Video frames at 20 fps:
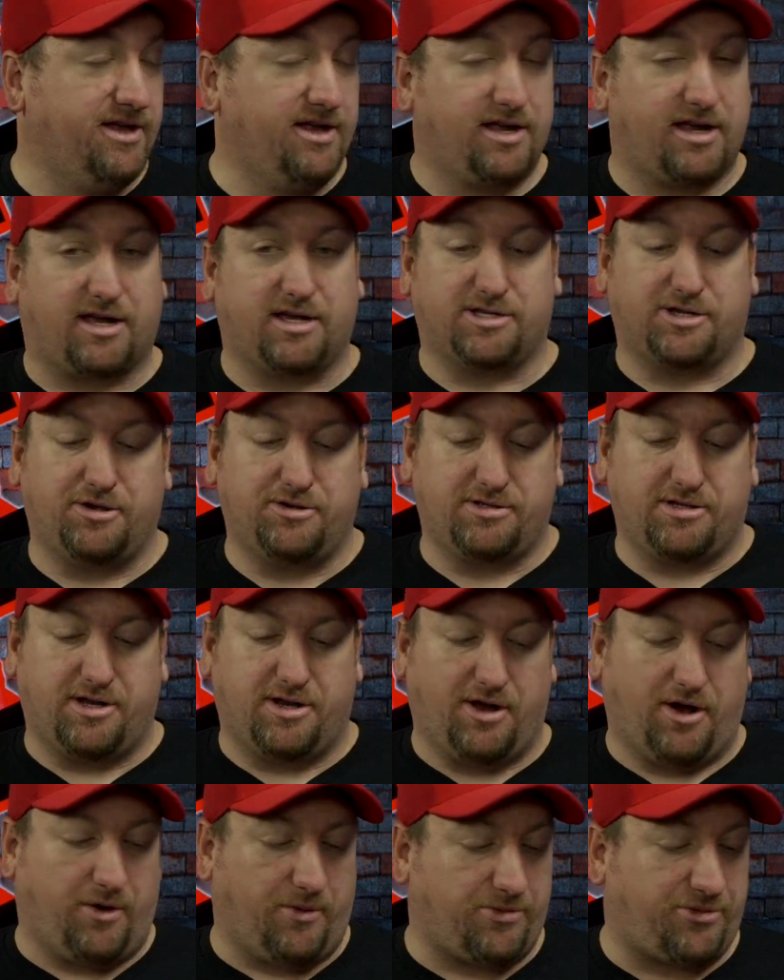Because who's
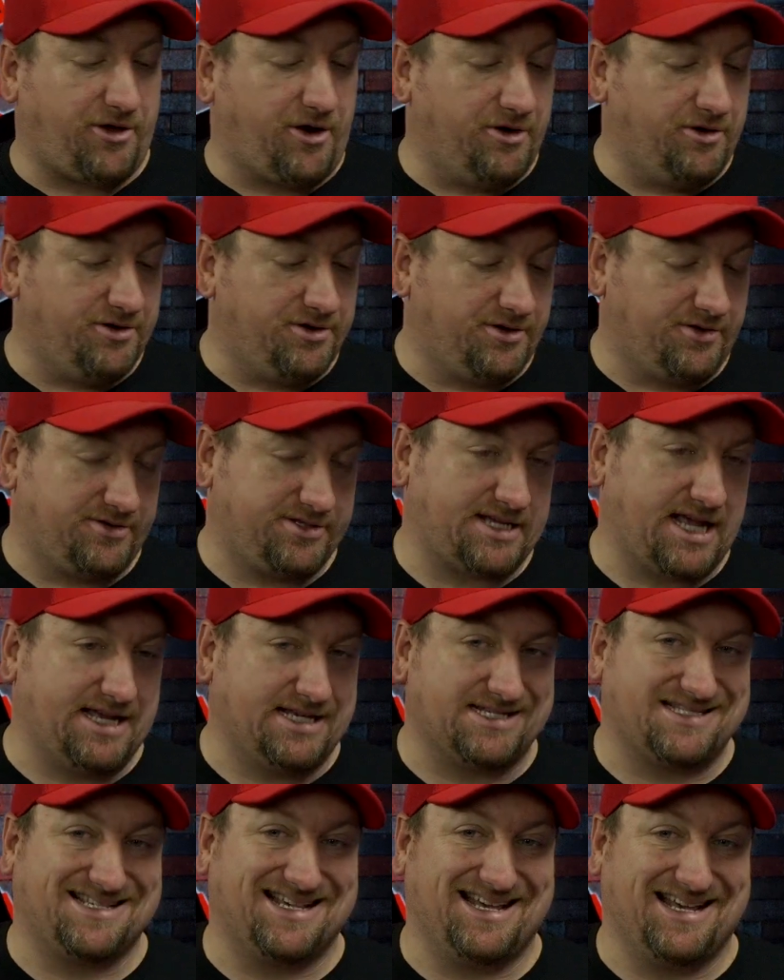on third and, say,
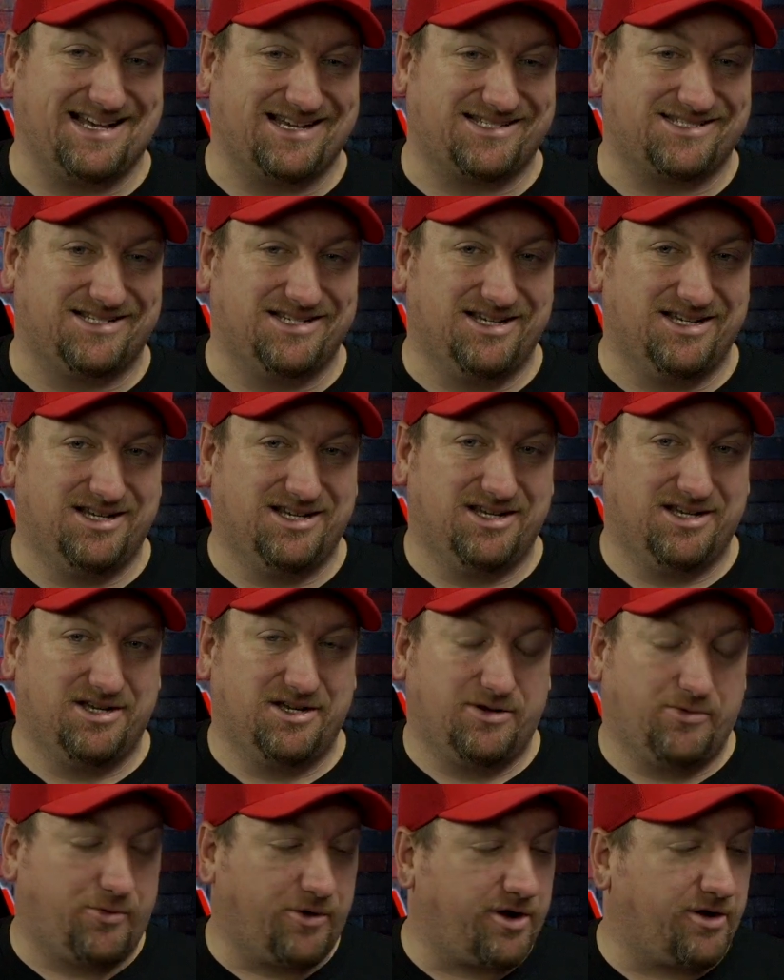6,
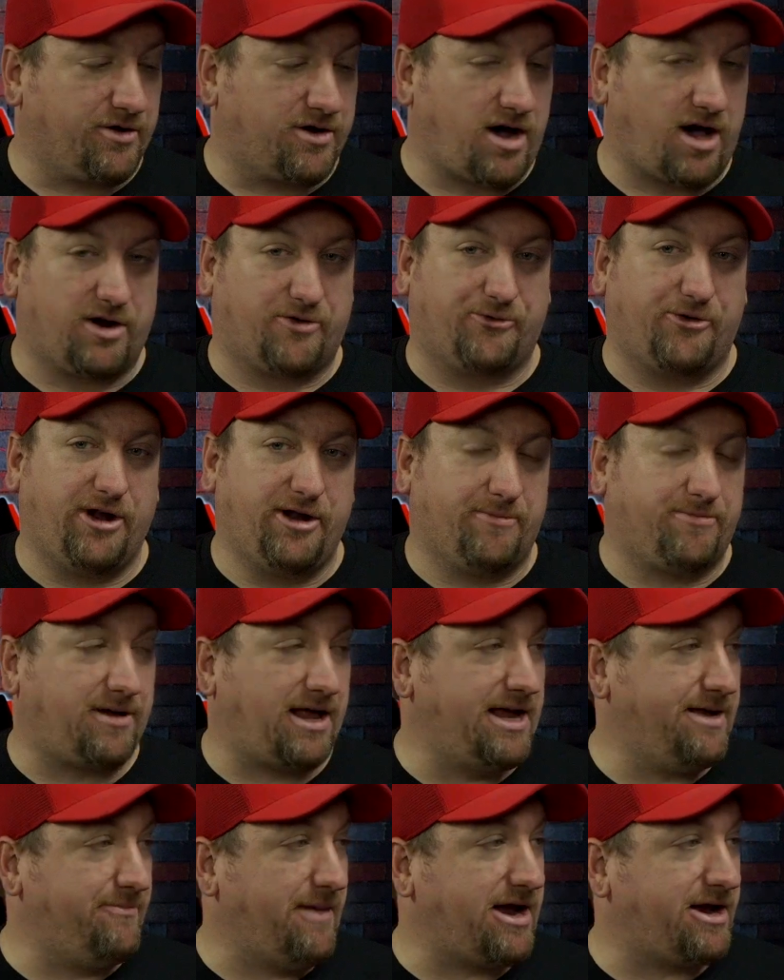we're going to call a running
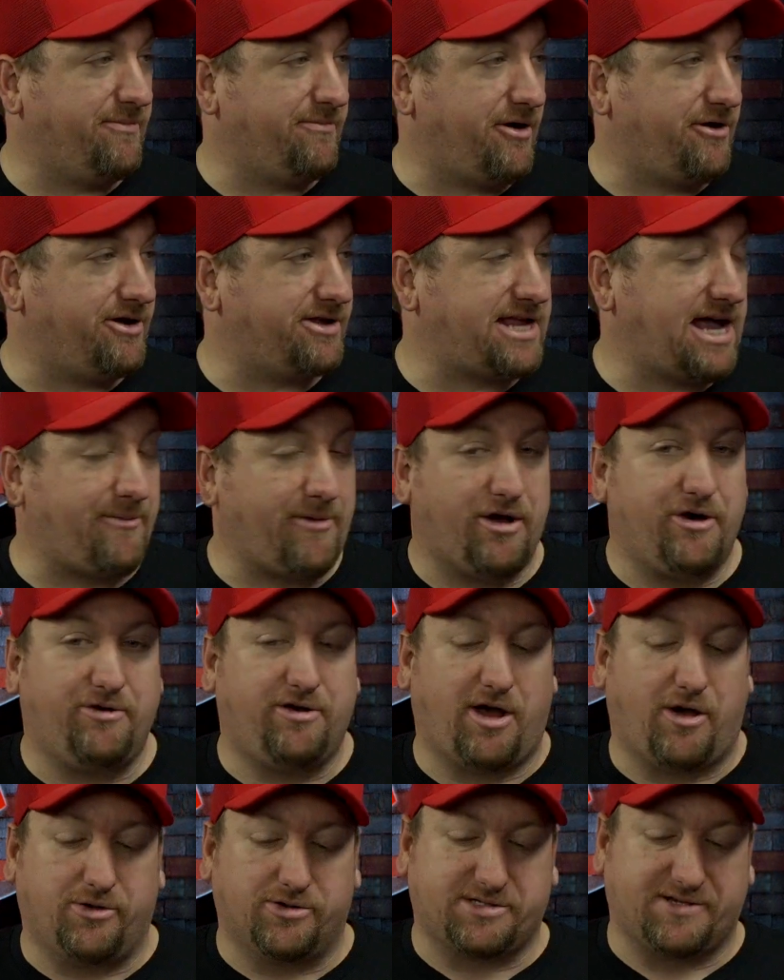play and make them burn a time. Who
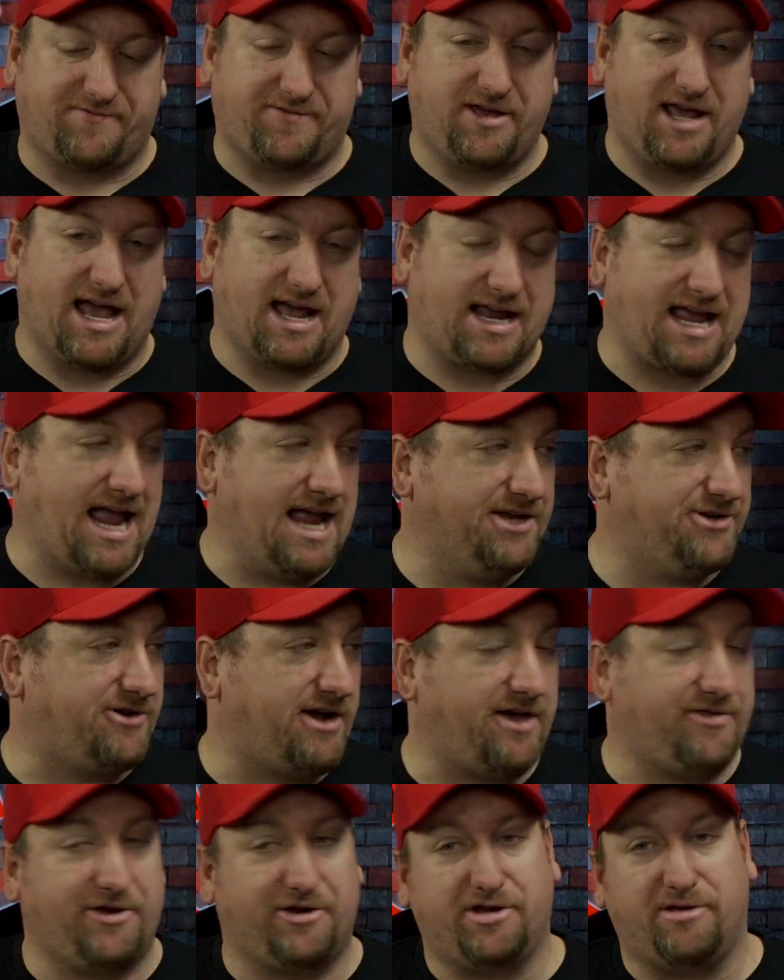knows if you got Cager
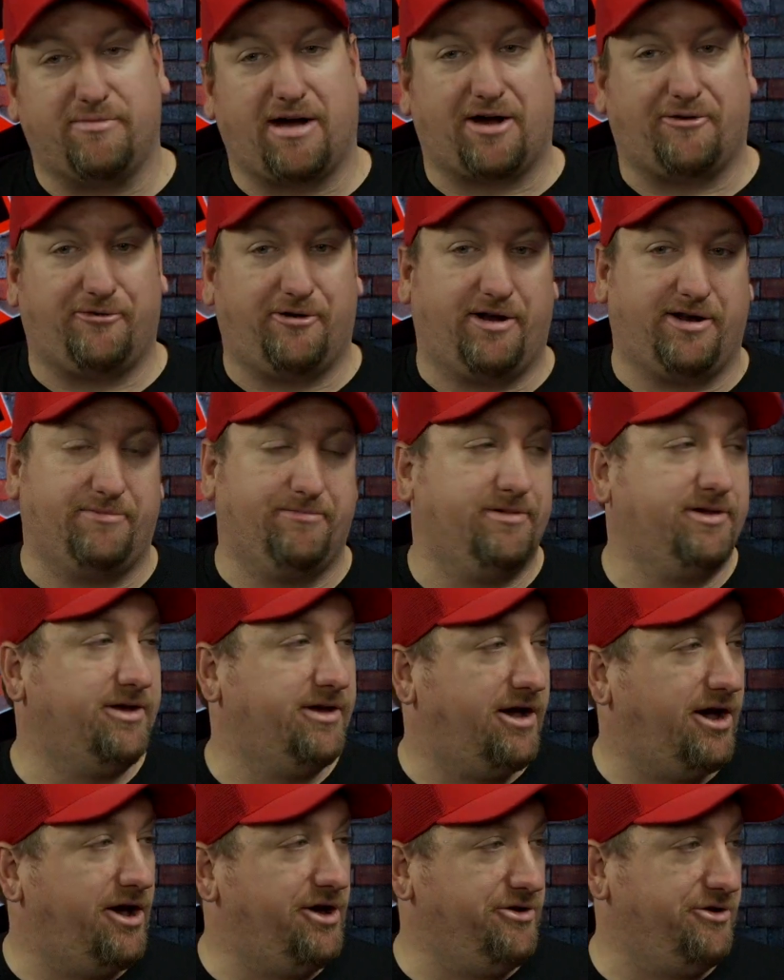out there, you might run him
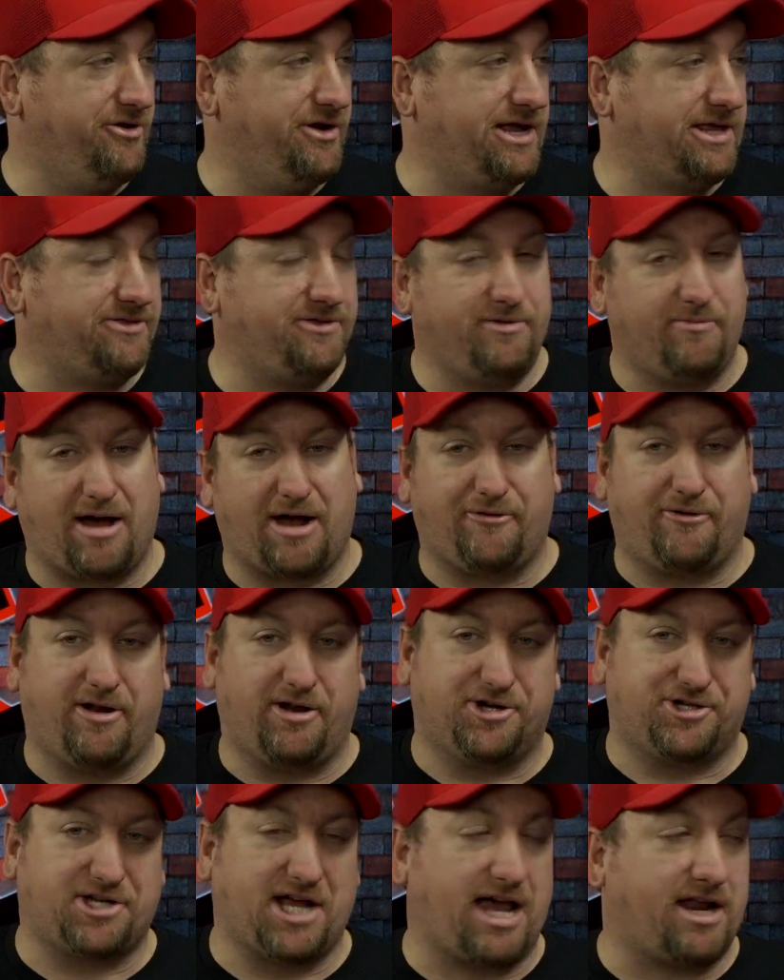underneath. You might run
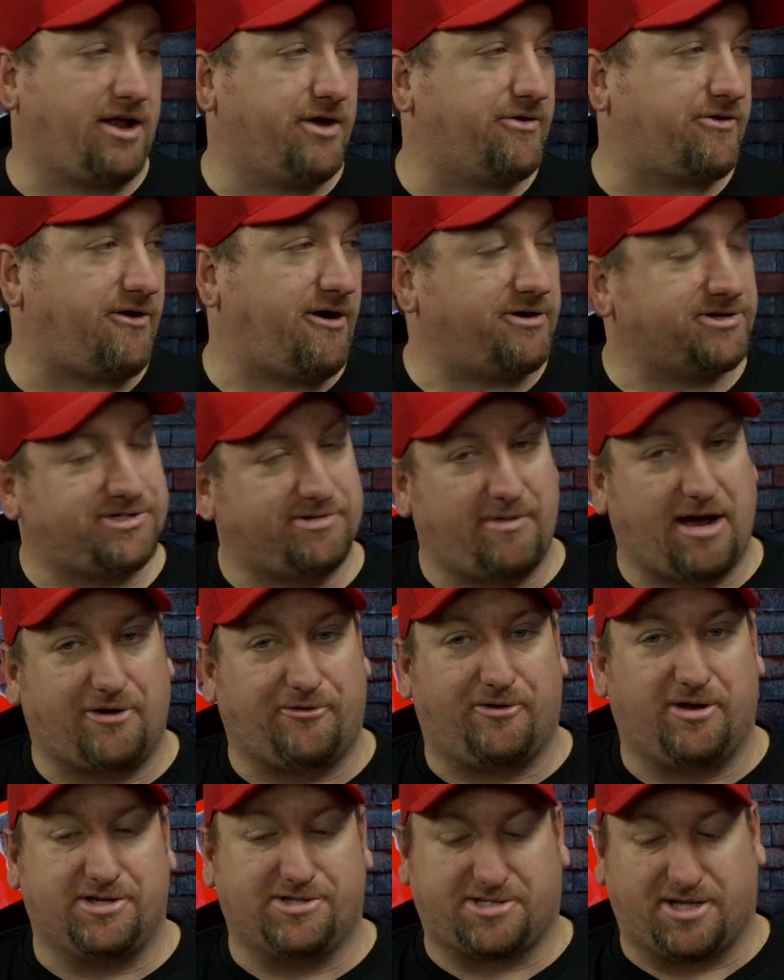a shallow cross. You might
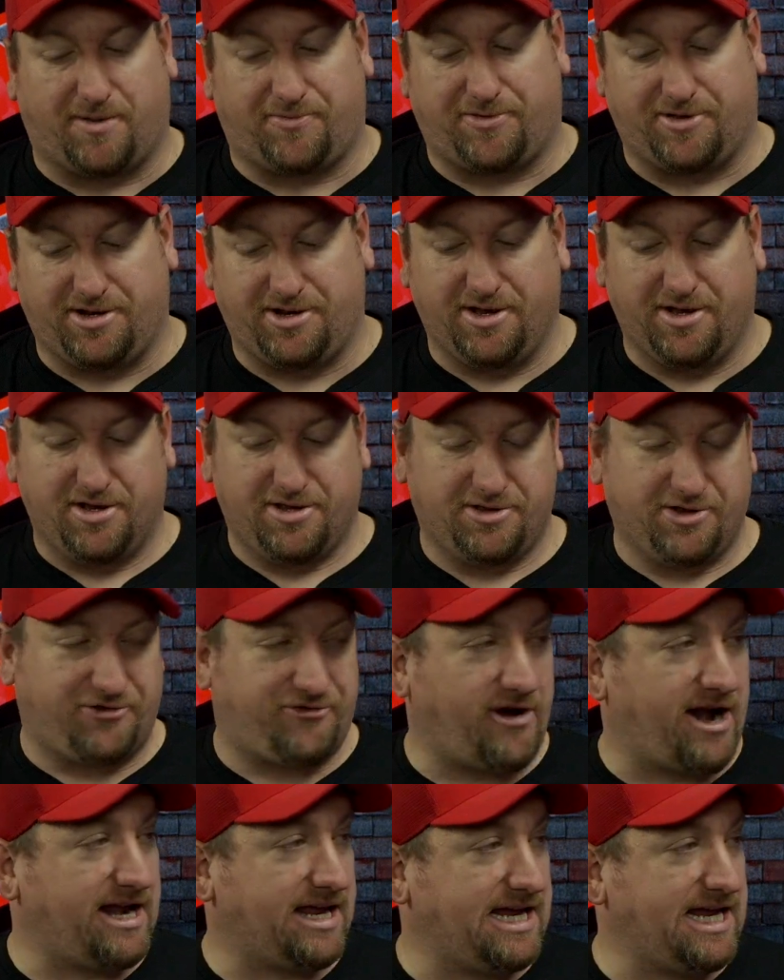run something to
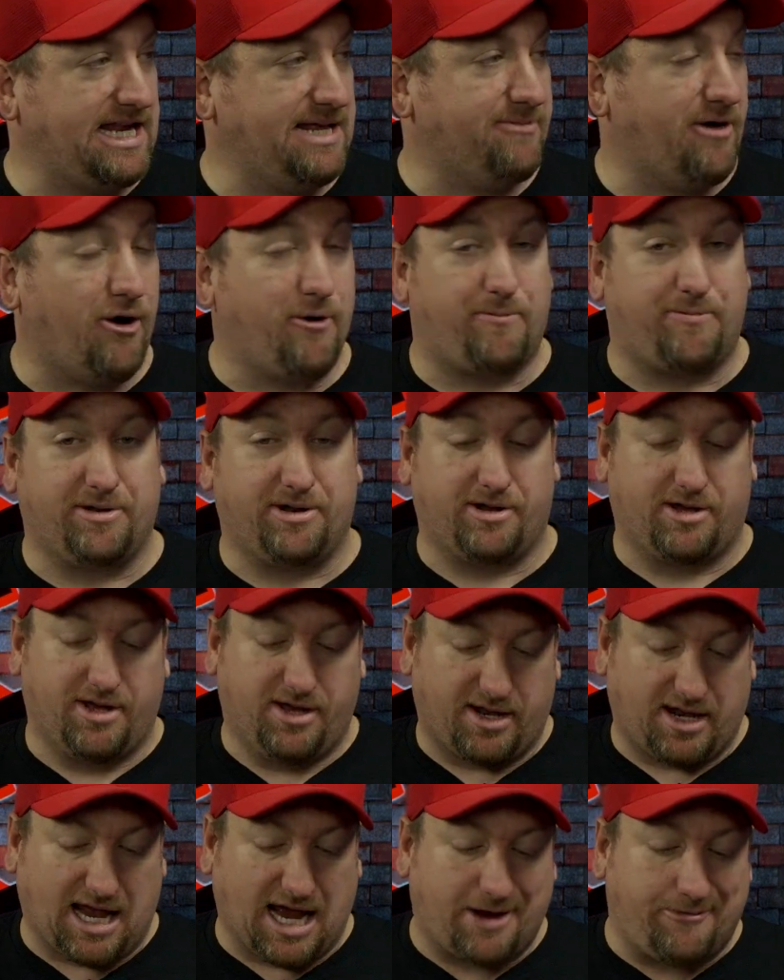try to get him open
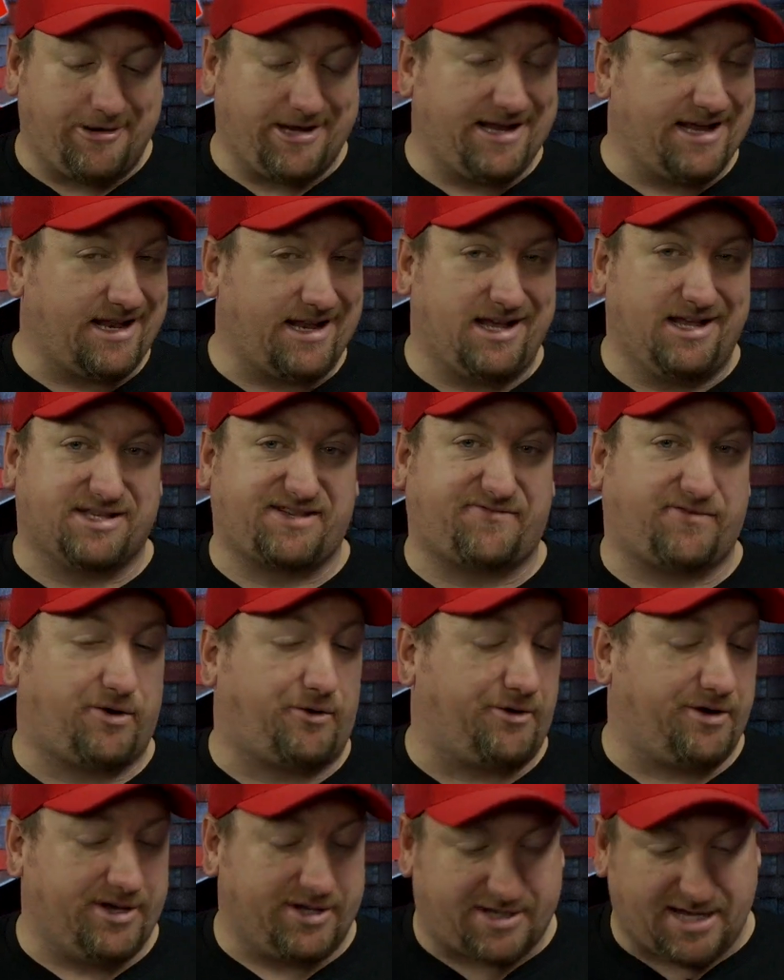like we did against
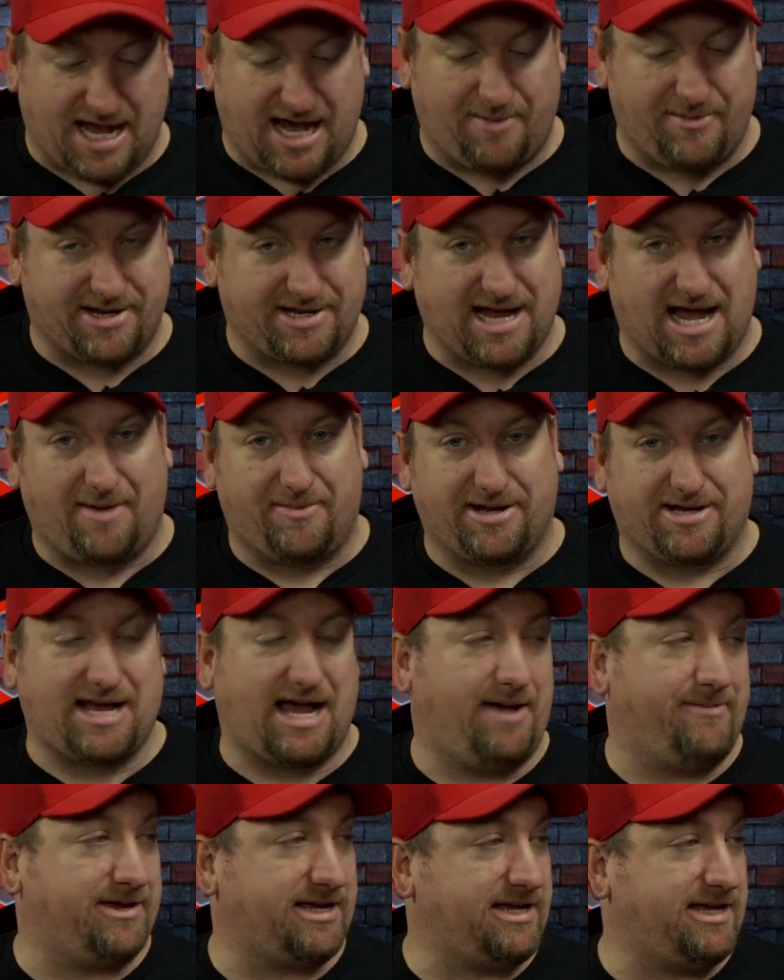Florida time and time and
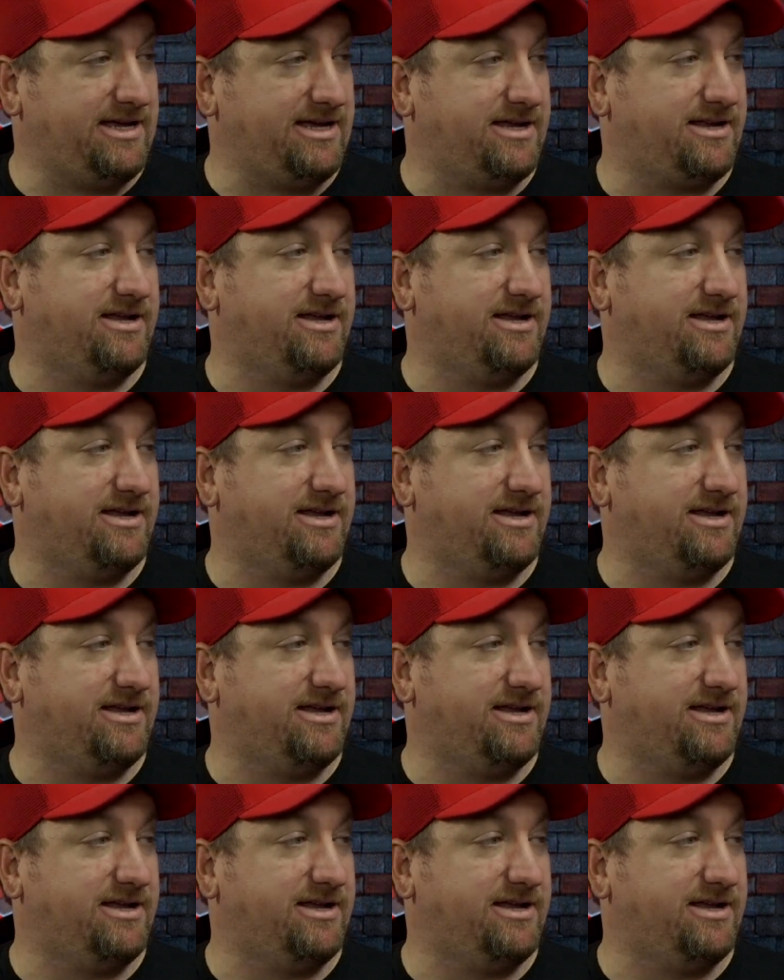time again.